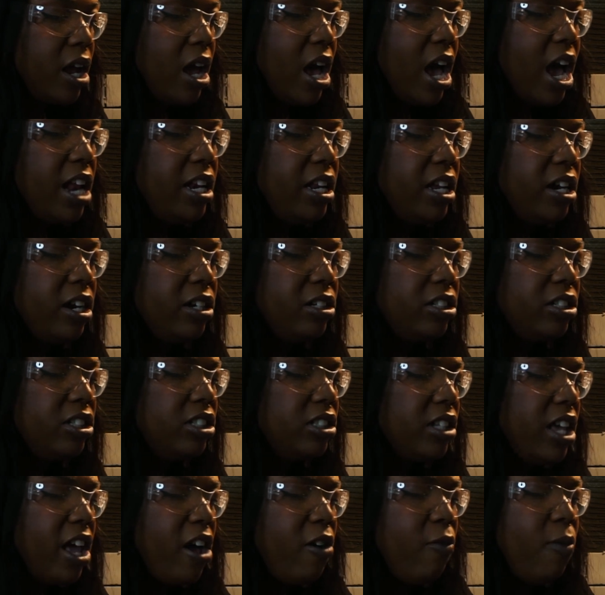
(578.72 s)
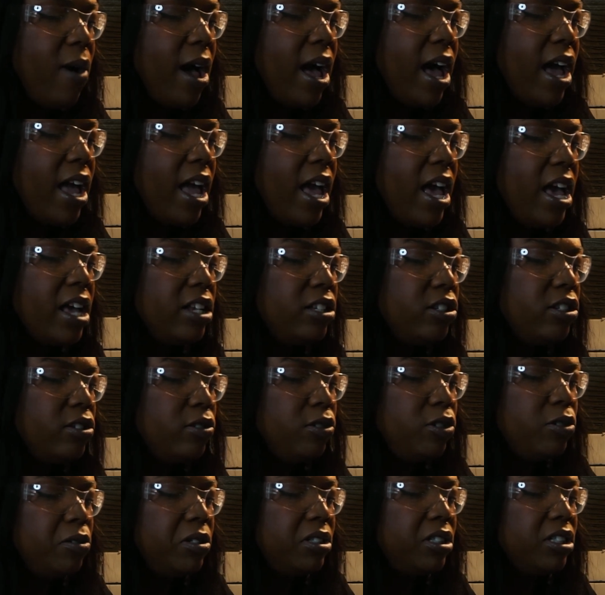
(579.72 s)
I didn't understand why I had to
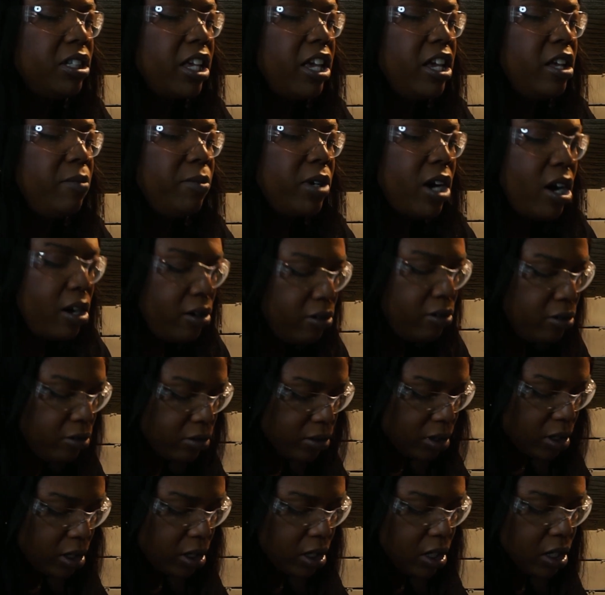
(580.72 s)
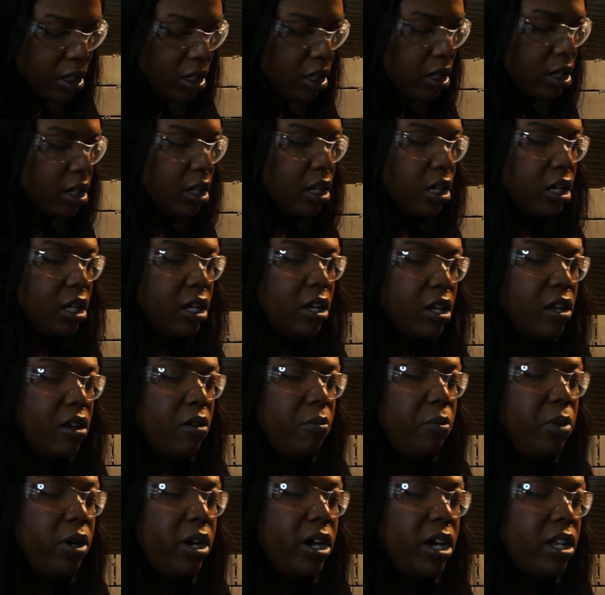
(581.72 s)
do a skim coat,
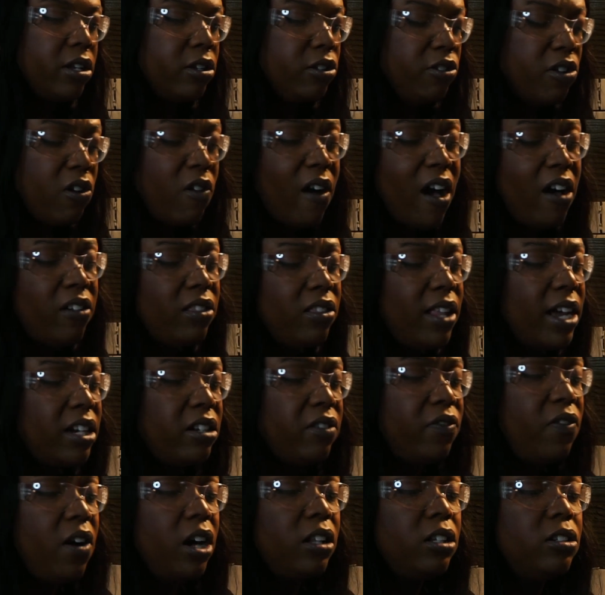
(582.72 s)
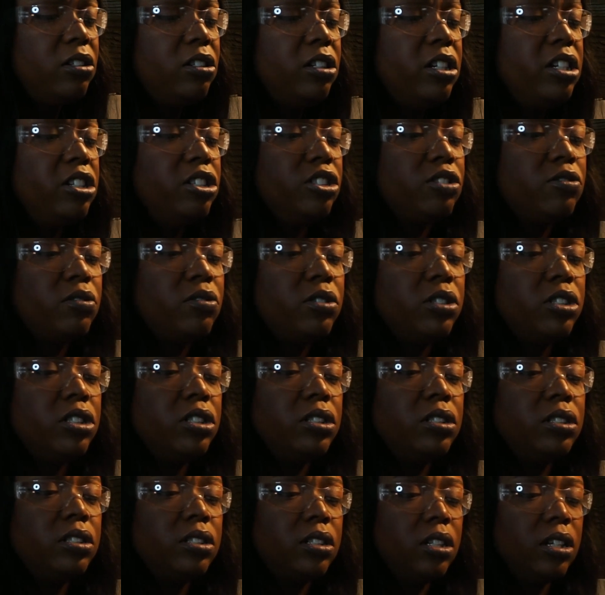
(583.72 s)
but you know, I like to follow the
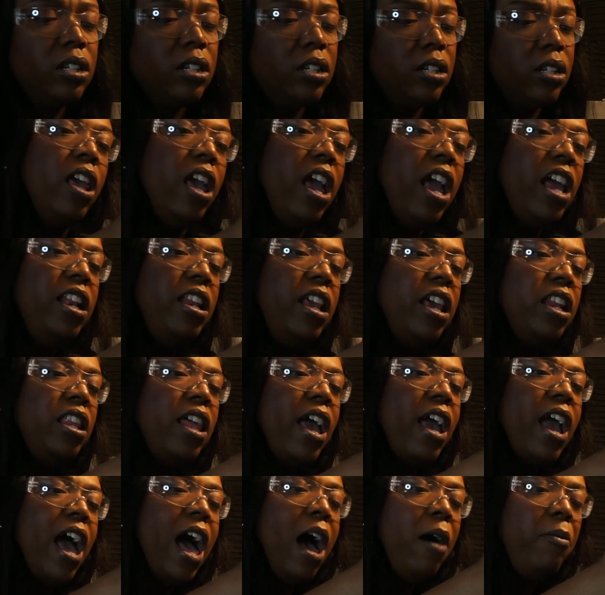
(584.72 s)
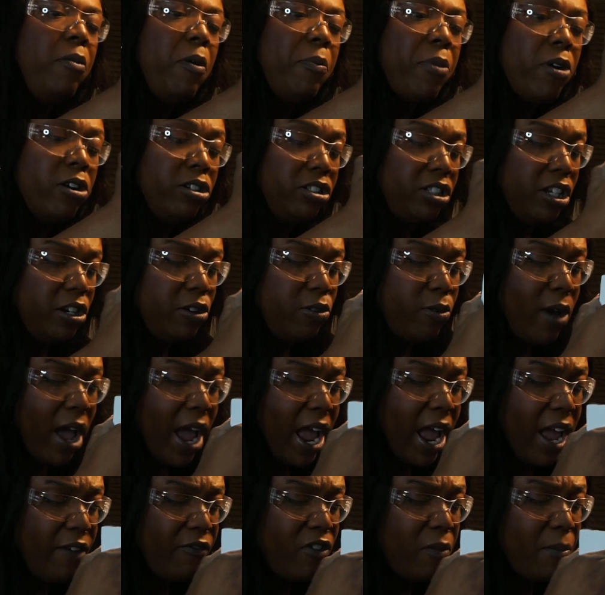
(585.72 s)
instructions. And then like, I'm a person who
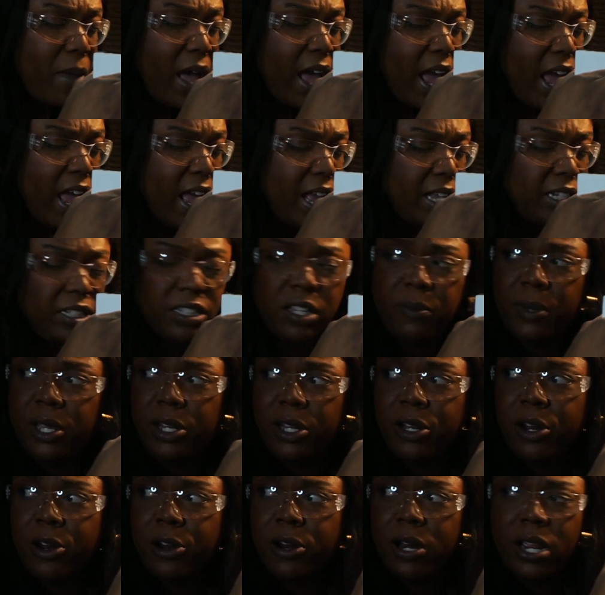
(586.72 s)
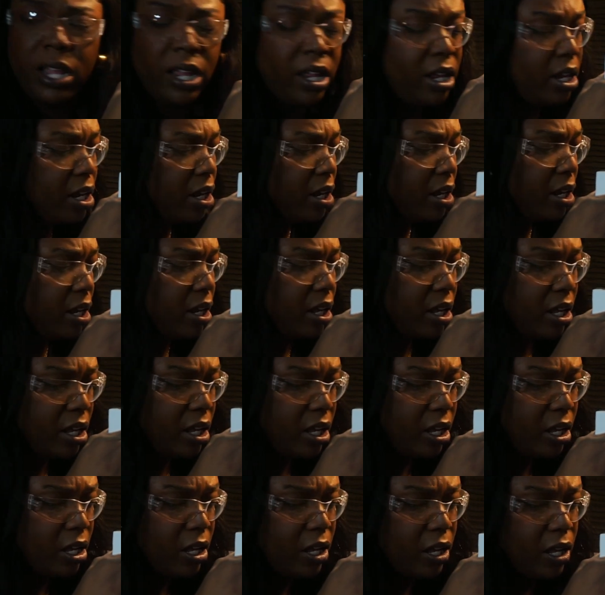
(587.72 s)
hates for my hands to be dirty
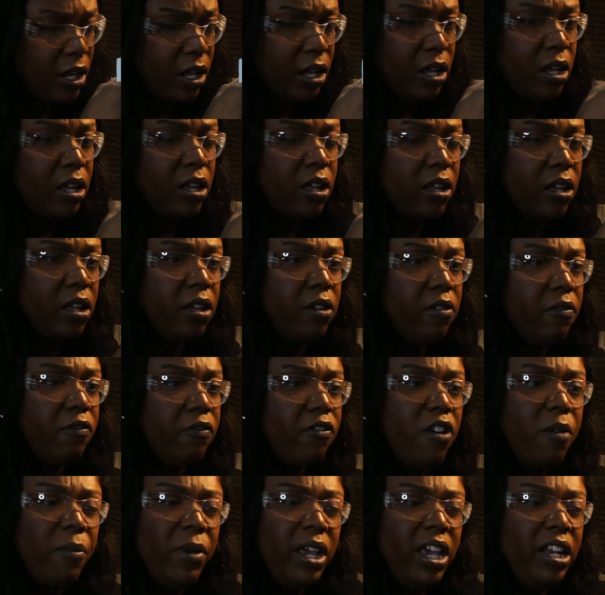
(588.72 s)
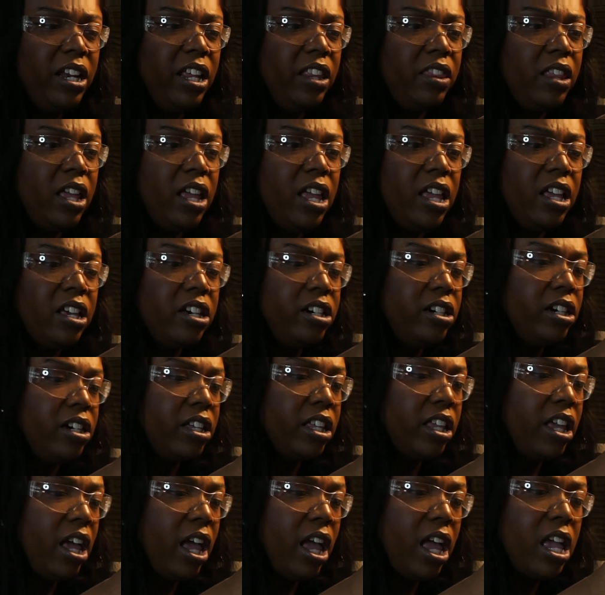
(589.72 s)
from anything,
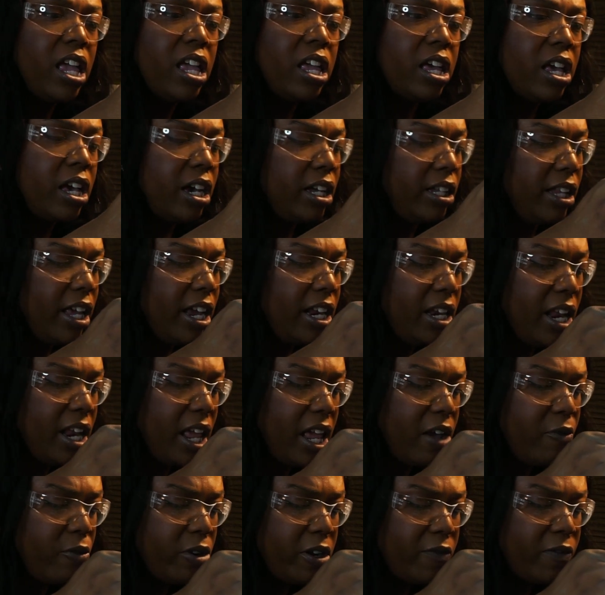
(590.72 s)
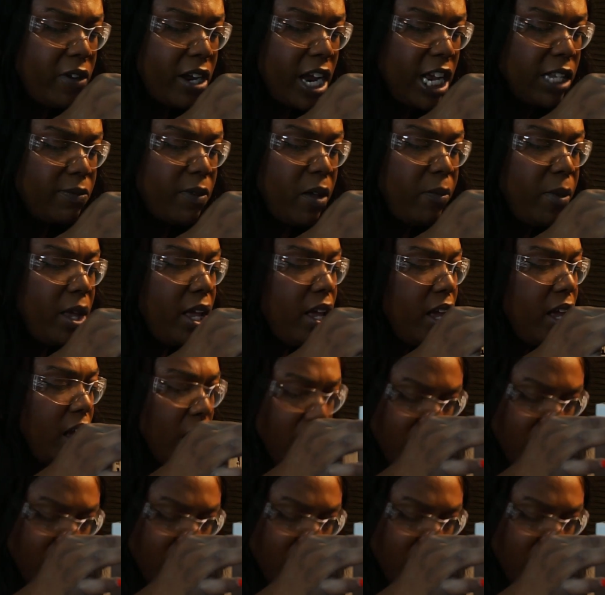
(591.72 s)
cooking, cleaning, whatever the case may be.